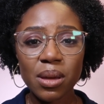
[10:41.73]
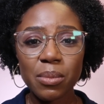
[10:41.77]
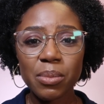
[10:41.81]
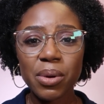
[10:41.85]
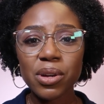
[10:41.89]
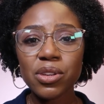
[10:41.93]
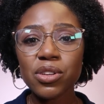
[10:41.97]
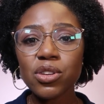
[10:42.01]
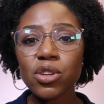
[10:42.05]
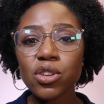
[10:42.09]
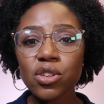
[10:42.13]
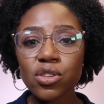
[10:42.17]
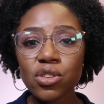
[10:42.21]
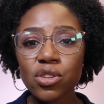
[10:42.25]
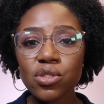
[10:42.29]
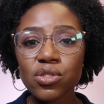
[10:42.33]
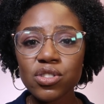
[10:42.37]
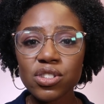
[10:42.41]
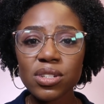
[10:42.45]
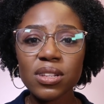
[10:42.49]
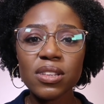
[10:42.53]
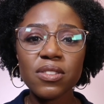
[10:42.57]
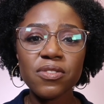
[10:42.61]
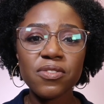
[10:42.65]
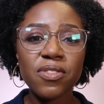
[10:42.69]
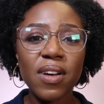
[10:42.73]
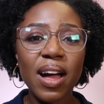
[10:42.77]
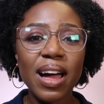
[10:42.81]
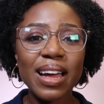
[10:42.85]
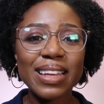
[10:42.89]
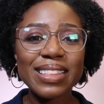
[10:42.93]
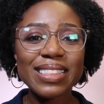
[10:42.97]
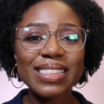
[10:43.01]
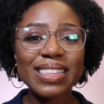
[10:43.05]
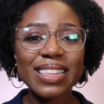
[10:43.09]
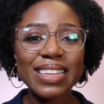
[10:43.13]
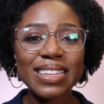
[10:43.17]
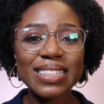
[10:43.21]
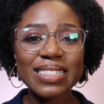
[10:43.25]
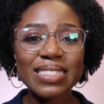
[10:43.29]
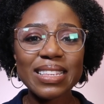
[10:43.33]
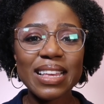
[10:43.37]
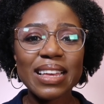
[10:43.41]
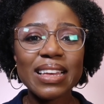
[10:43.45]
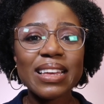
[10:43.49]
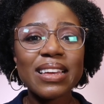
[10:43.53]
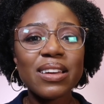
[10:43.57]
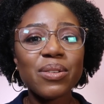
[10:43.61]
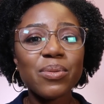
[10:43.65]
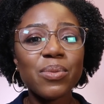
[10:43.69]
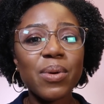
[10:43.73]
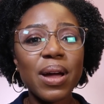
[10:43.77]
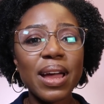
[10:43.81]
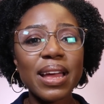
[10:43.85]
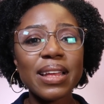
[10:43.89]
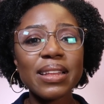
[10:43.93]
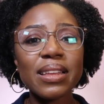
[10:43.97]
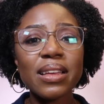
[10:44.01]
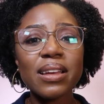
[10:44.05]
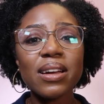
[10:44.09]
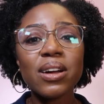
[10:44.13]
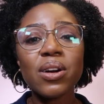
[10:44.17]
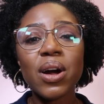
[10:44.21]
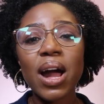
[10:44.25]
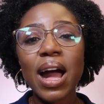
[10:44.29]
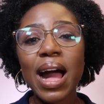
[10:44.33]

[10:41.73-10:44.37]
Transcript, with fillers: But you usually find this when